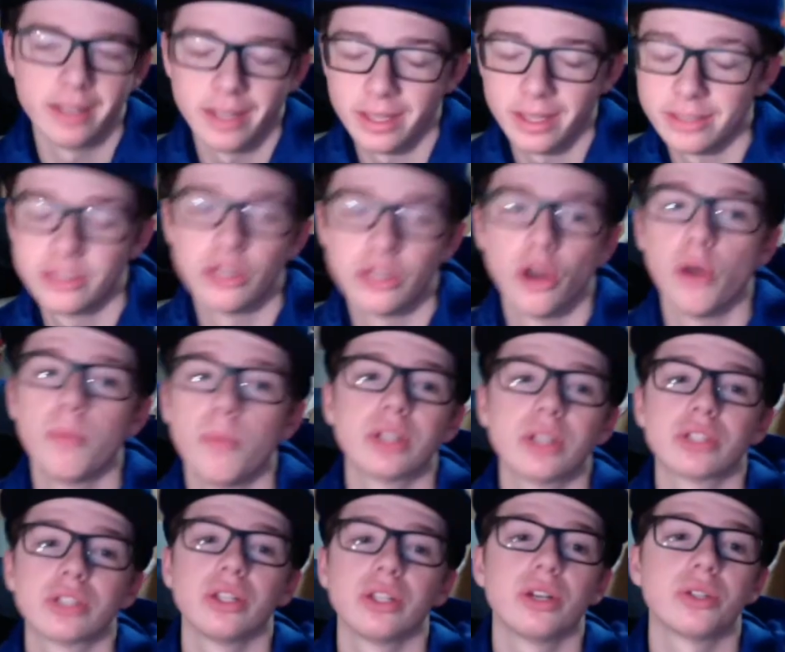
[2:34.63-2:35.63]
It's so
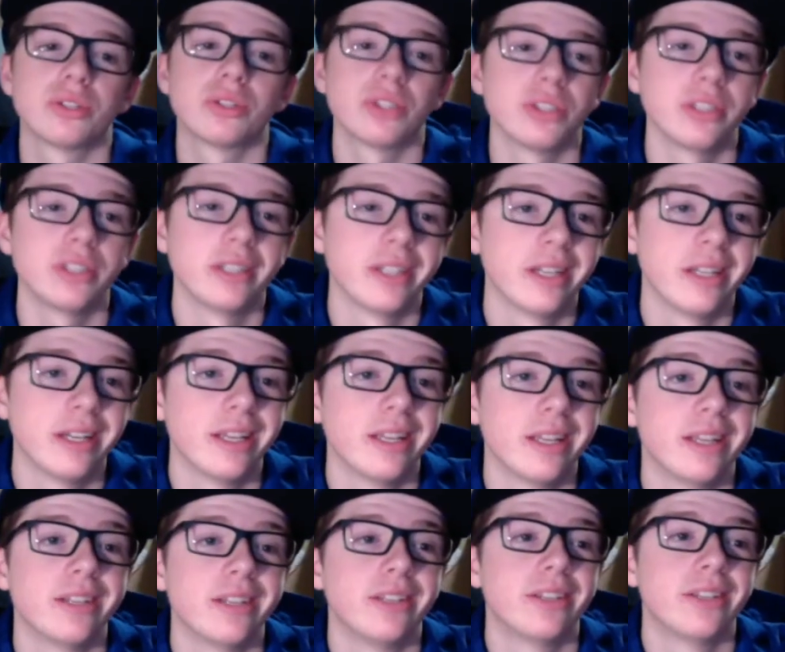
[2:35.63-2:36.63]
much closer
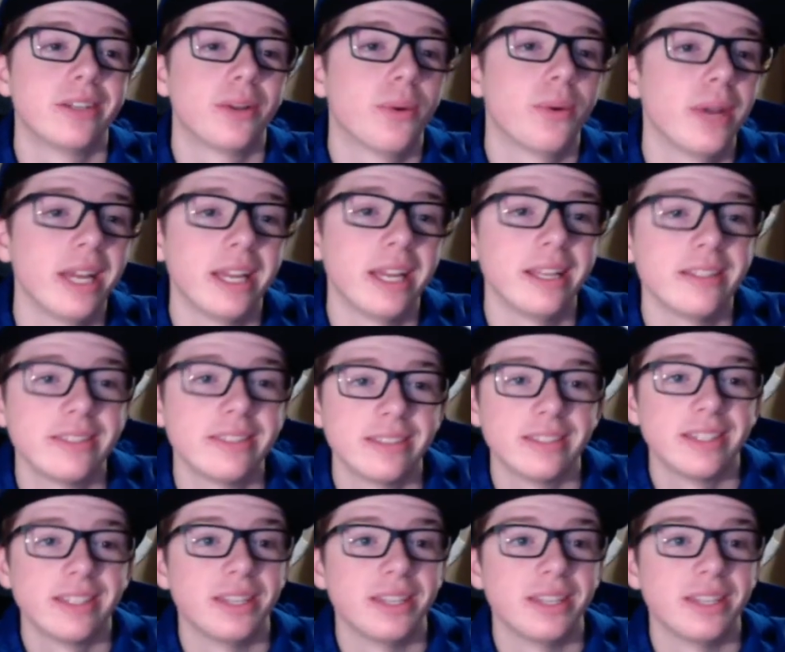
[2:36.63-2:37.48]
to Queens,